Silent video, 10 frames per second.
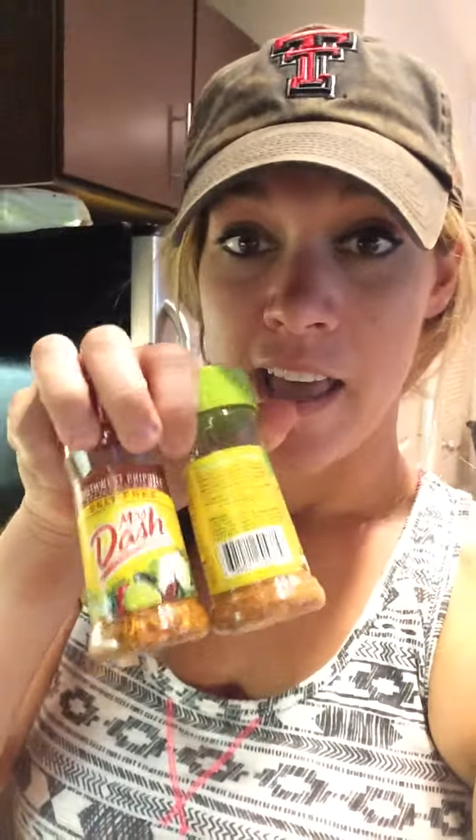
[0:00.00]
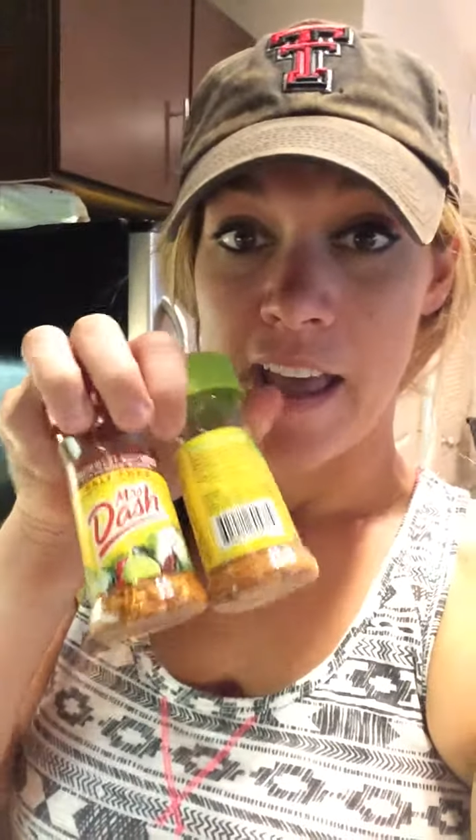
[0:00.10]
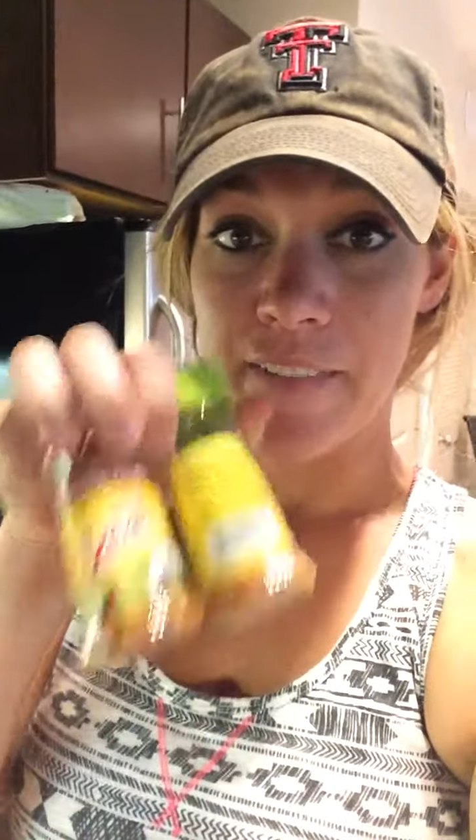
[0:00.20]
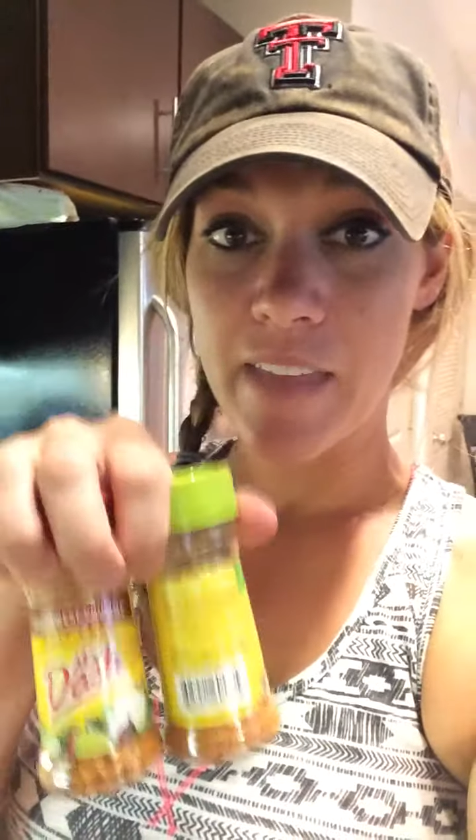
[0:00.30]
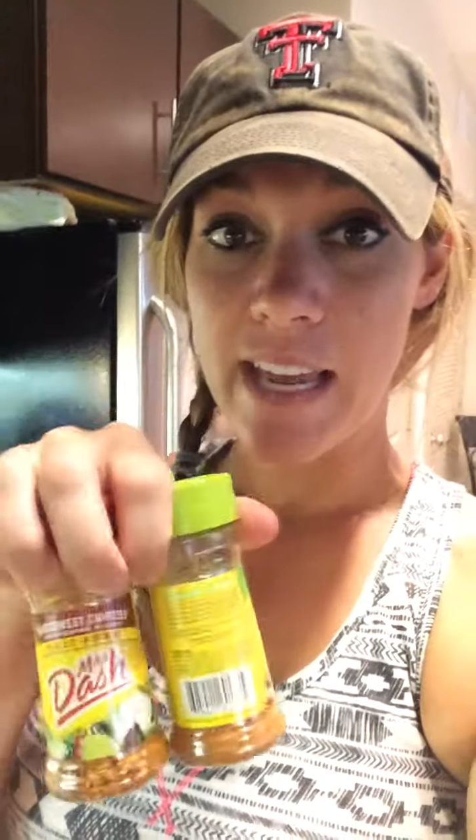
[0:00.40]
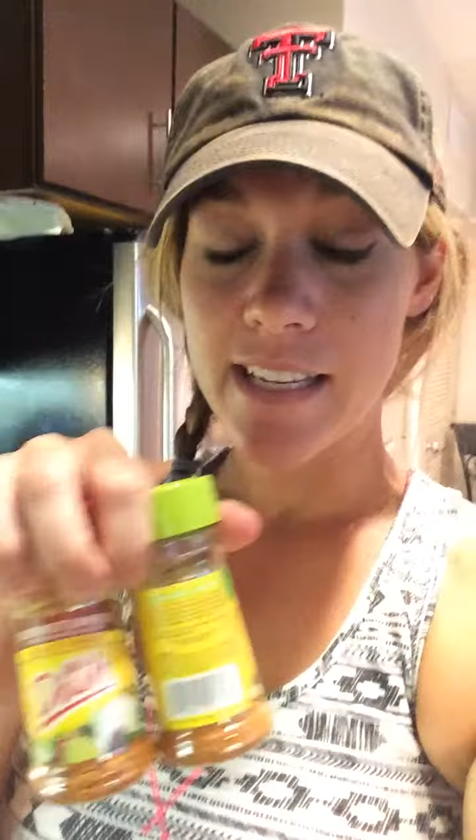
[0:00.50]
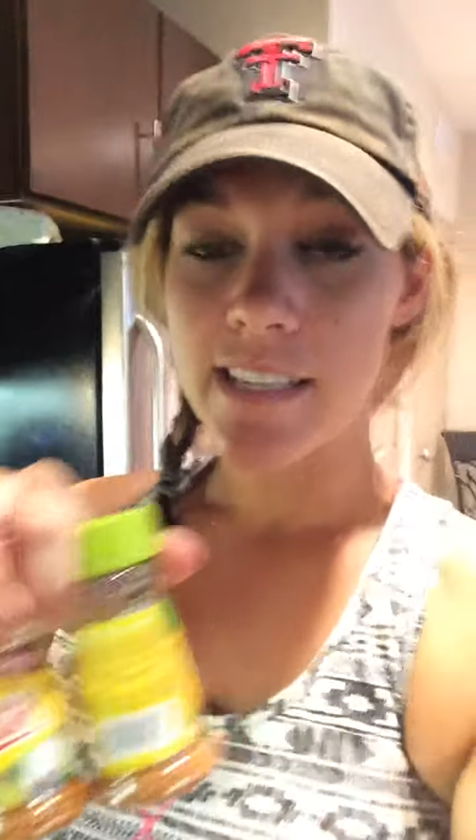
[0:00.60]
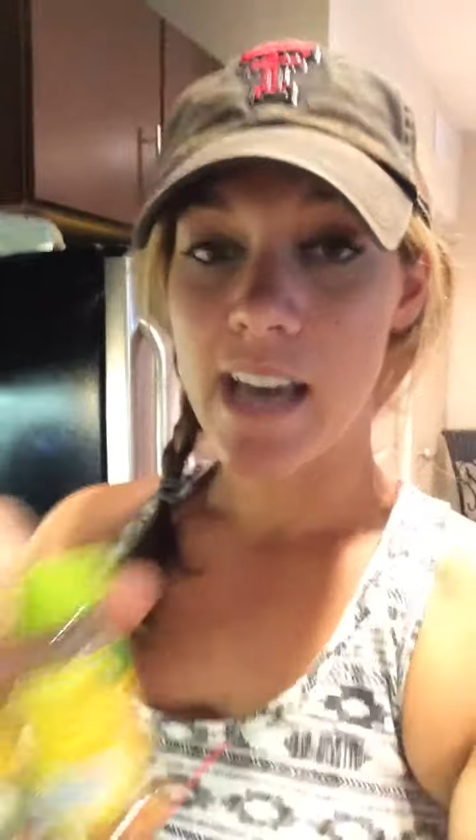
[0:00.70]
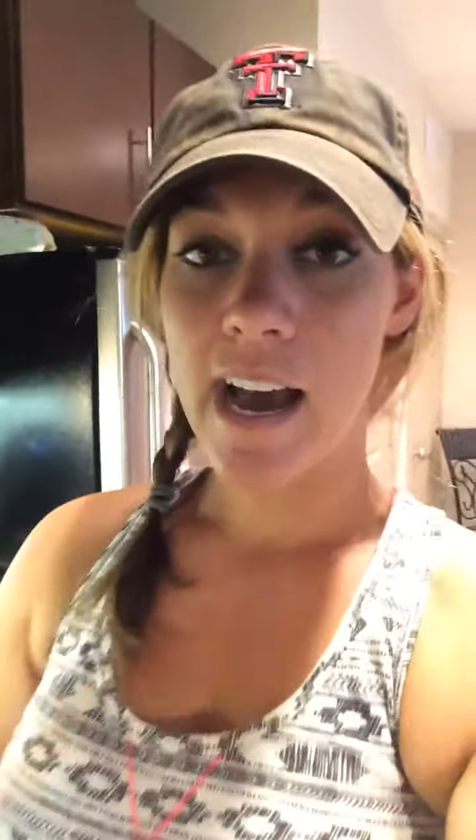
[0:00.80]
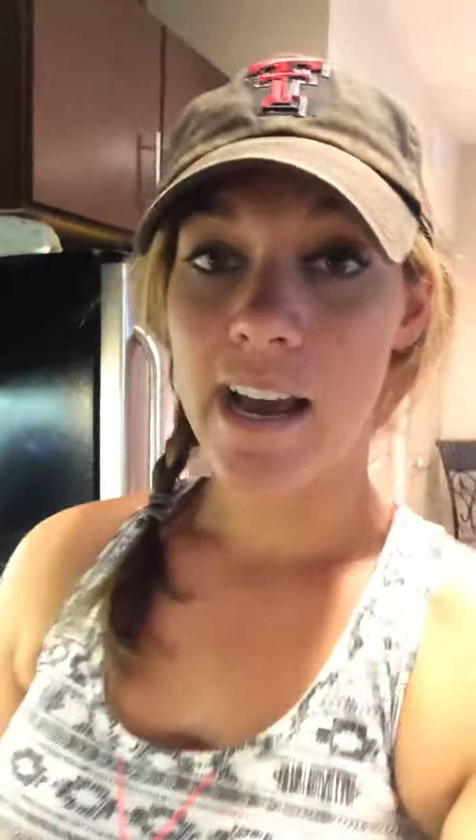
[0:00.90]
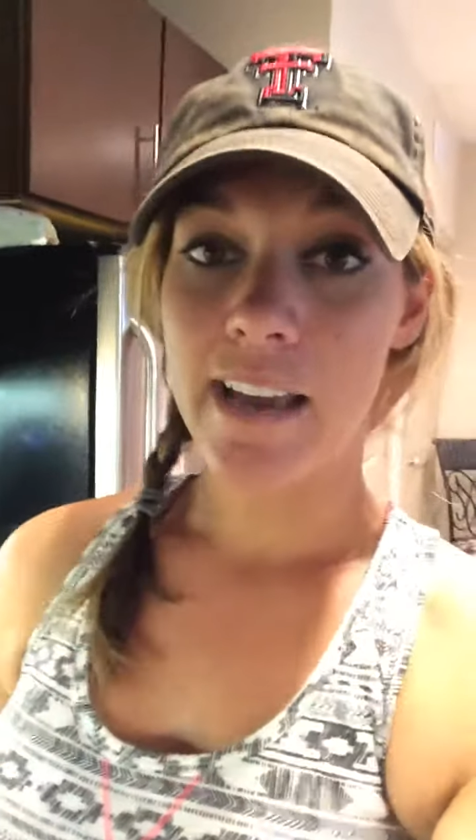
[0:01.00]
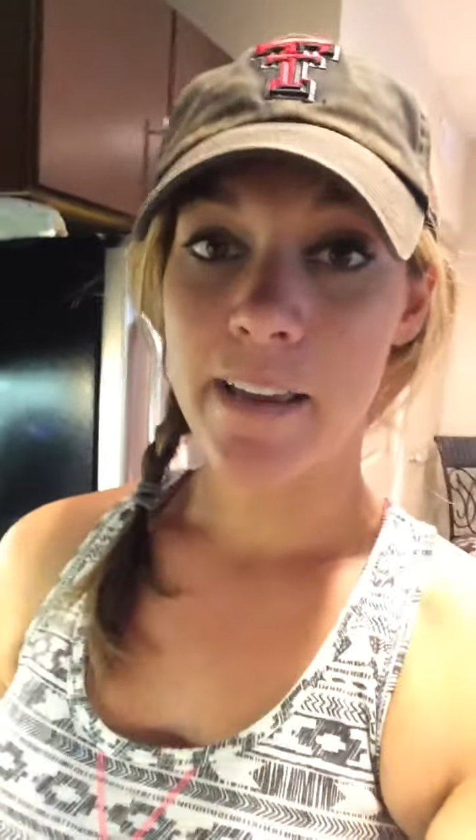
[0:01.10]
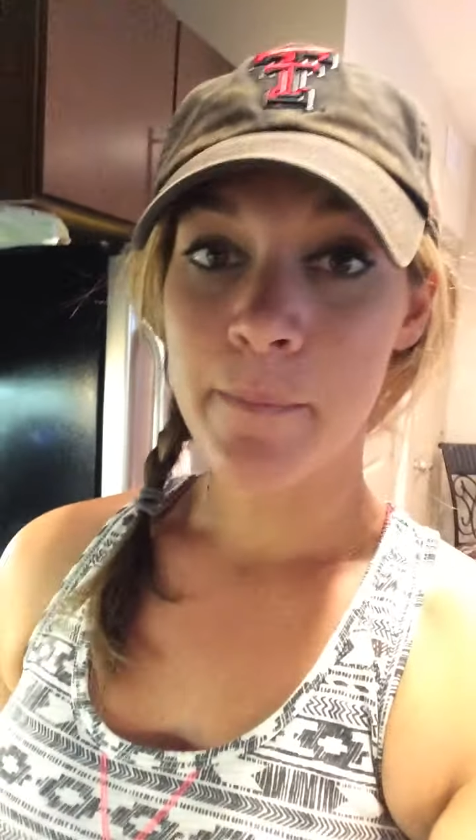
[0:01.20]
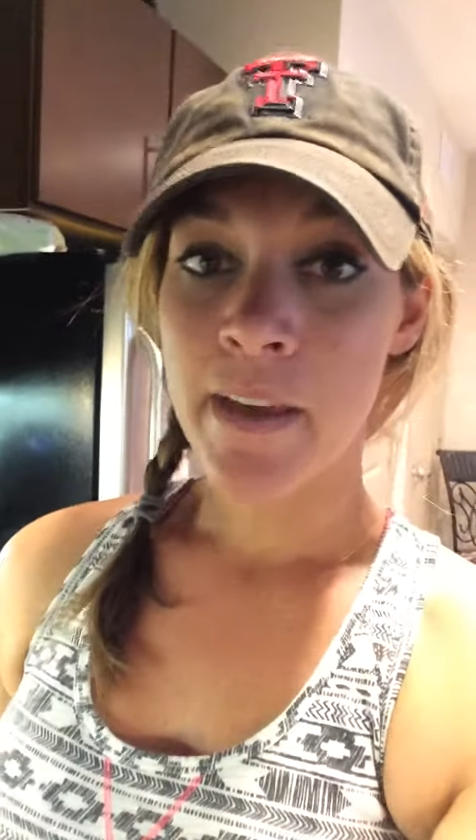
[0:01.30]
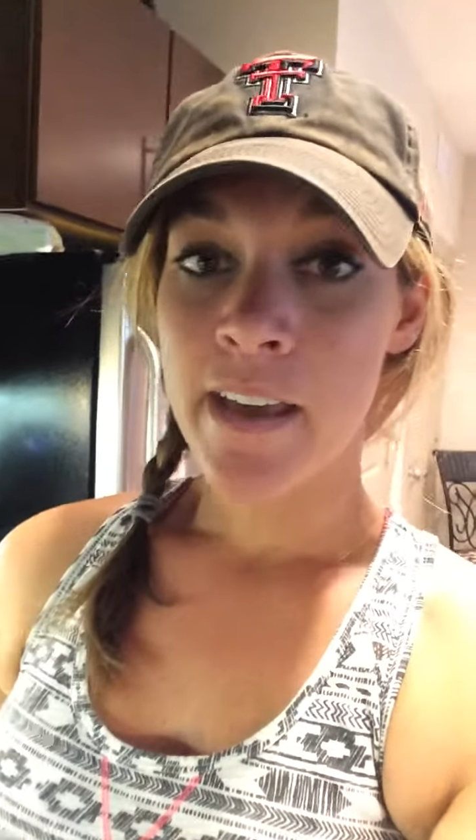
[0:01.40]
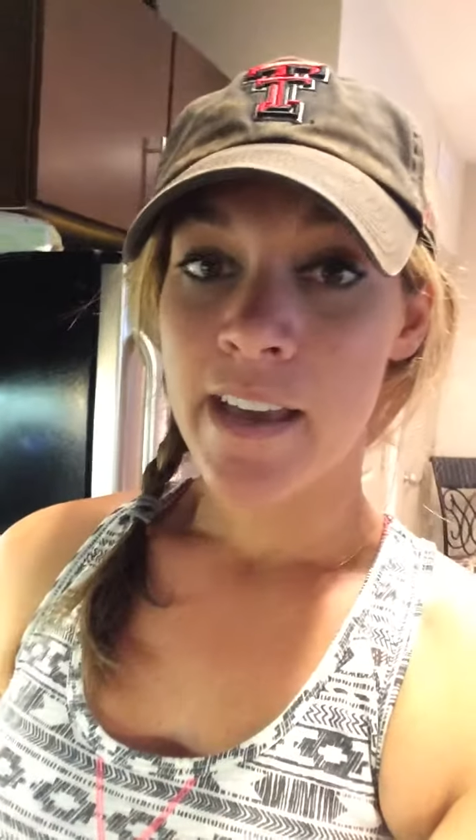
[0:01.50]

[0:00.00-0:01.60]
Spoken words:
at that time